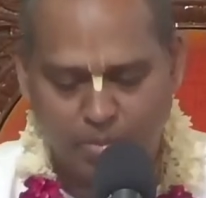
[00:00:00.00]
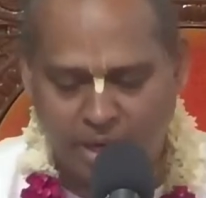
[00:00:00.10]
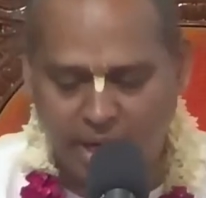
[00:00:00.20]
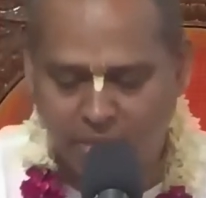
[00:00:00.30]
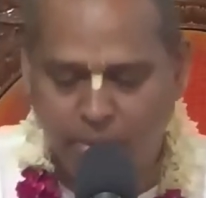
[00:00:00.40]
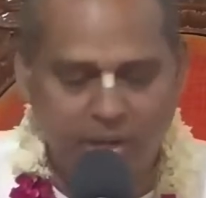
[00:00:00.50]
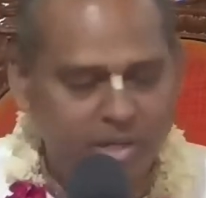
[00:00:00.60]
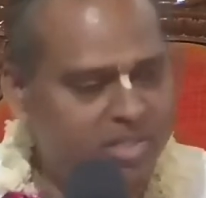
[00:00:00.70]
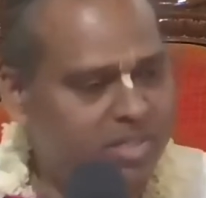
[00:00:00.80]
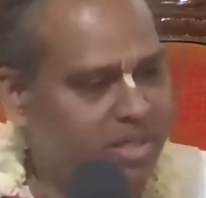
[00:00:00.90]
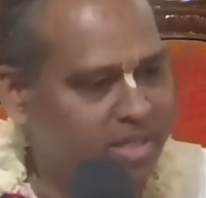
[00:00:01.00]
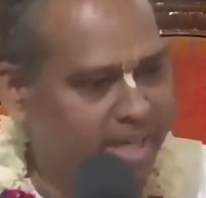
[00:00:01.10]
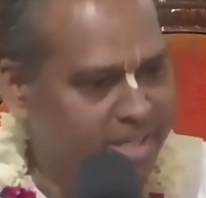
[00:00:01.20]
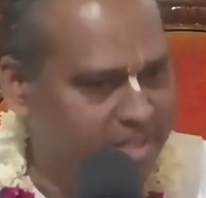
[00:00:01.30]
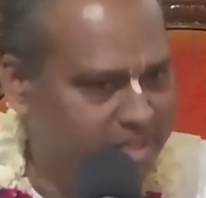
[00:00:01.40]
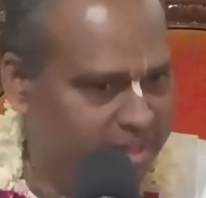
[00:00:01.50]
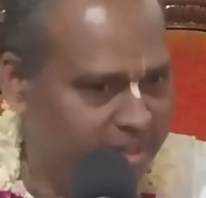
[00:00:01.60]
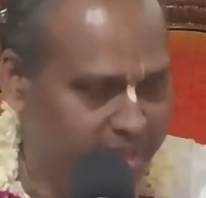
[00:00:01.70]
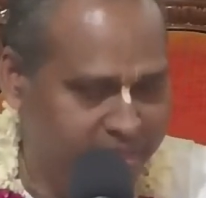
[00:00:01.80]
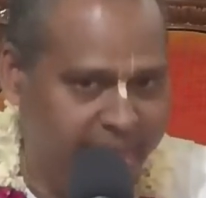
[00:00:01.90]
Prahlad Maharaj is
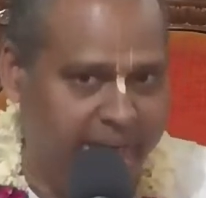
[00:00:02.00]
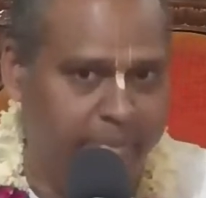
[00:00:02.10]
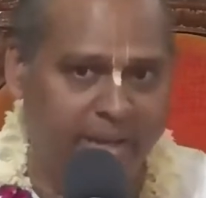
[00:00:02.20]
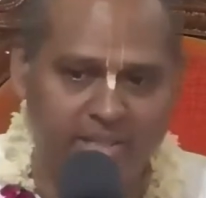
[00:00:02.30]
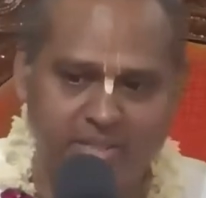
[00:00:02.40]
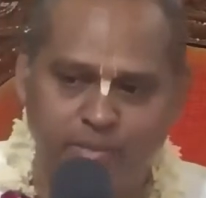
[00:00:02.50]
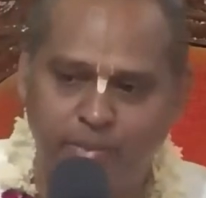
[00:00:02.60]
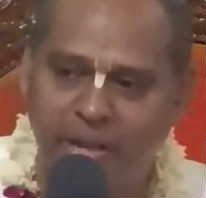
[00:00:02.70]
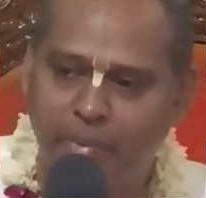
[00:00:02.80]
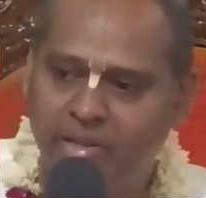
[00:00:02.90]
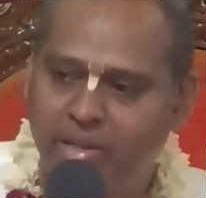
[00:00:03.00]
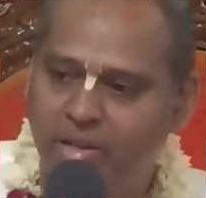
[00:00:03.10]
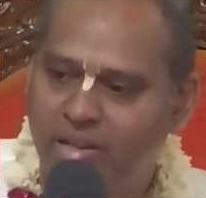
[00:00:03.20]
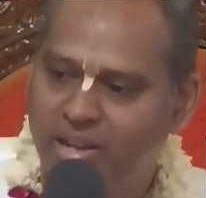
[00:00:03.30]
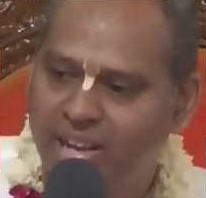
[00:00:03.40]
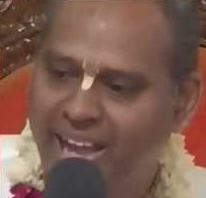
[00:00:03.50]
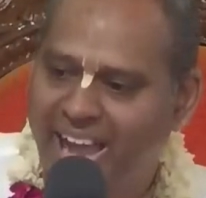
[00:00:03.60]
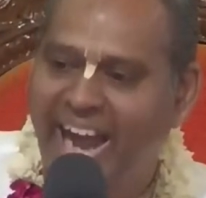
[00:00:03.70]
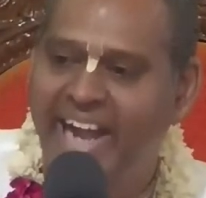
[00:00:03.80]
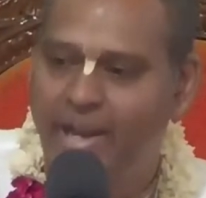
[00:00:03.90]
described as becoming the
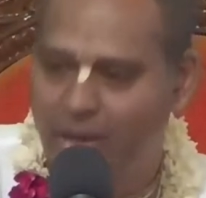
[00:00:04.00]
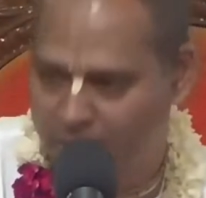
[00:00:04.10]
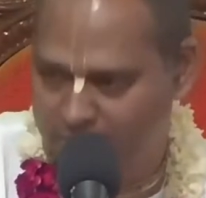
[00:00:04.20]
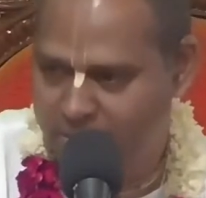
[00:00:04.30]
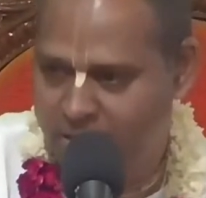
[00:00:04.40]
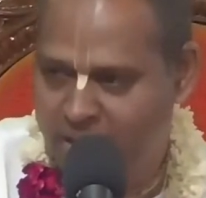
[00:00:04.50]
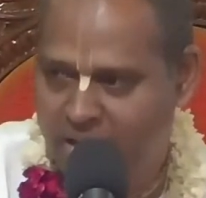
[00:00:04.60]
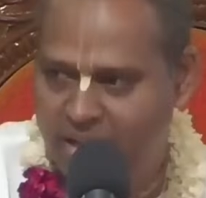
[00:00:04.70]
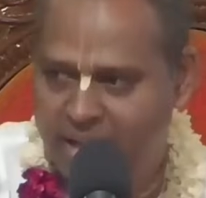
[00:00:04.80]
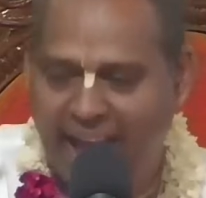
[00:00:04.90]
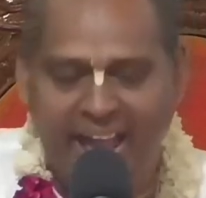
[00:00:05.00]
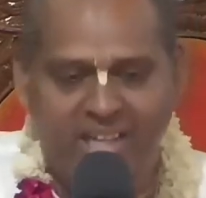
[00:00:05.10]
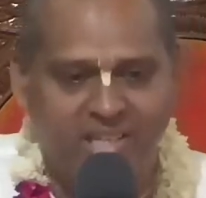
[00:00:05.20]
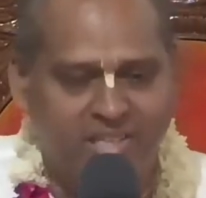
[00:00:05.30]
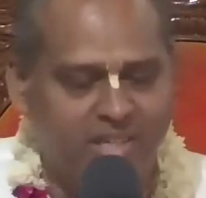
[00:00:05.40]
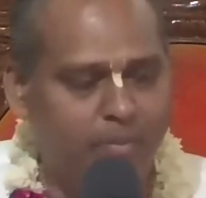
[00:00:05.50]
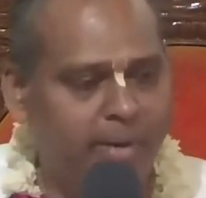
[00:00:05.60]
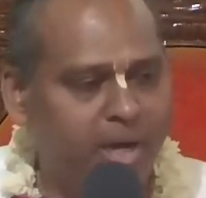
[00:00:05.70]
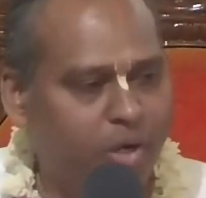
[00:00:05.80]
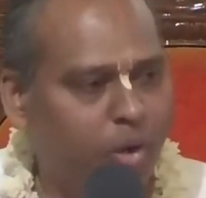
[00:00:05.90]
handle. Axe is
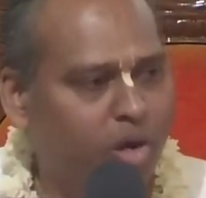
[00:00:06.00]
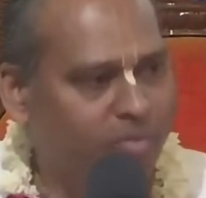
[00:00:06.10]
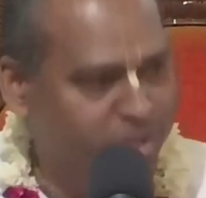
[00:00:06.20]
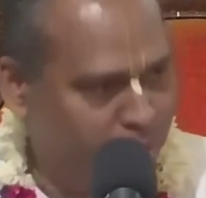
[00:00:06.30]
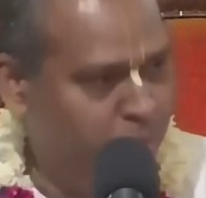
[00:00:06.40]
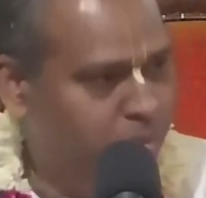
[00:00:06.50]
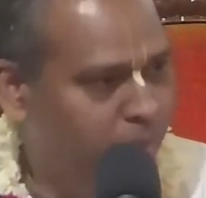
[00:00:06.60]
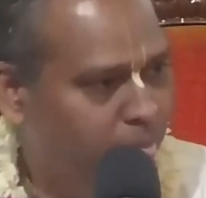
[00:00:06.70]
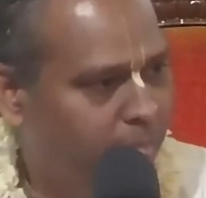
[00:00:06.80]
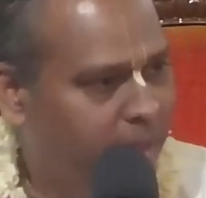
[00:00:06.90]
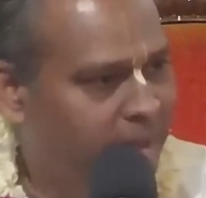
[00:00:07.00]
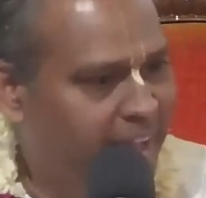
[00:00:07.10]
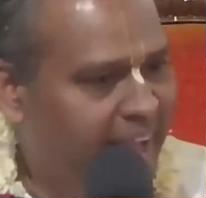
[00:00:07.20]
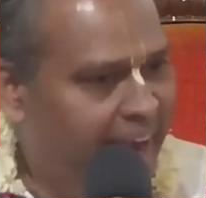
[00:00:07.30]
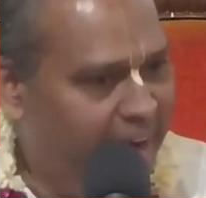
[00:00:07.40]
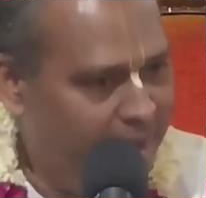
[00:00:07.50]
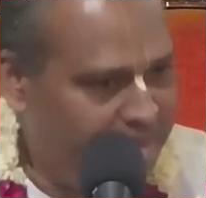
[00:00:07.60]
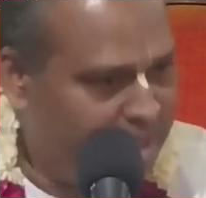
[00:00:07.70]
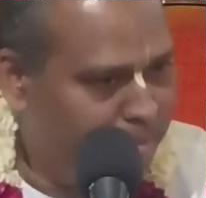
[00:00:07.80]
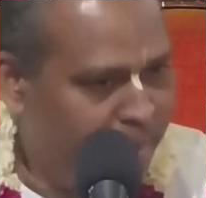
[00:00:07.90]
compared to Lord Vishnu, handle
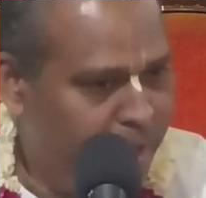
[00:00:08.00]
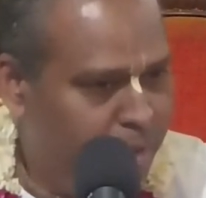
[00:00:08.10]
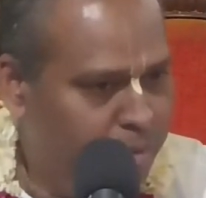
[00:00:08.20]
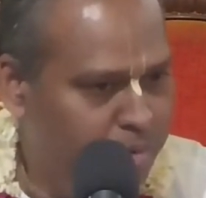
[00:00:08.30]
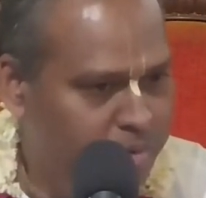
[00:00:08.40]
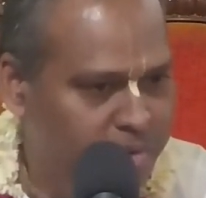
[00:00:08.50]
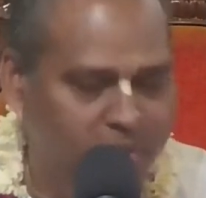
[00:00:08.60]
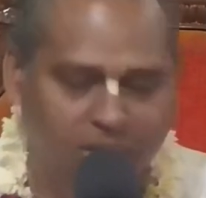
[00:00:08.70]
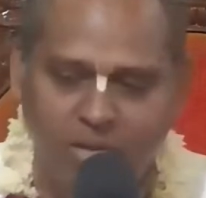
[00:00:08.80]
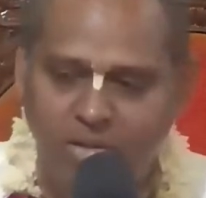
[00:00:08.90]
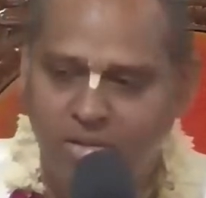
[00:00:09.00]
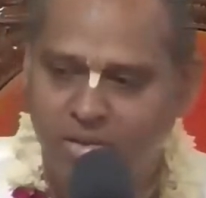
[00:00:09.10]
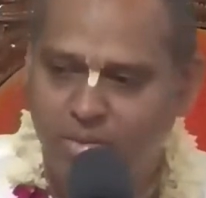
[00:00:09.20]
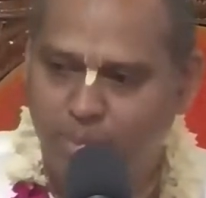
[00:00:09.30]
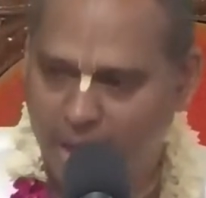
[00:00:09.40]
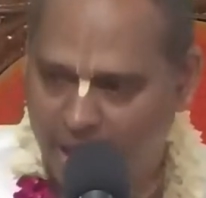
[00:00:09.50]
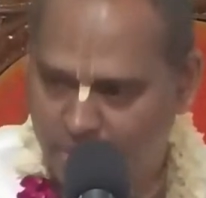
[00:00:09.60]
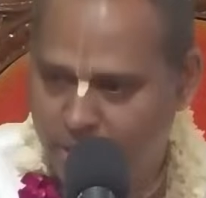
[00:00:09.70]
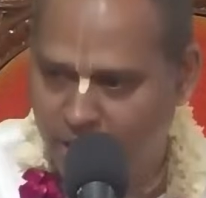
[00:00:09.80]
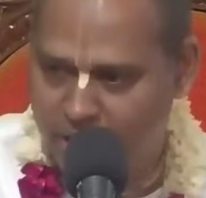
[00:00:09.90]
is compared to
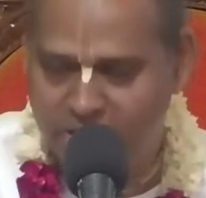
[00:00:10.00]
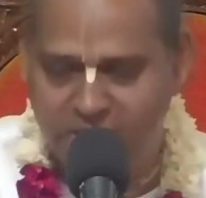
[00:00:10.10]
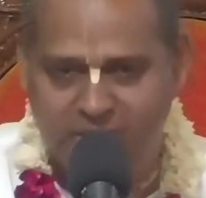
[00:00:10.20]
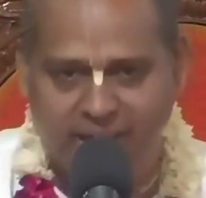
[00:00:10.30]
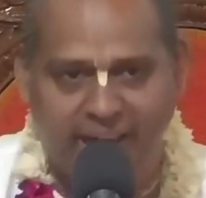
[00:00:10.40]
Prahlad Maharaj.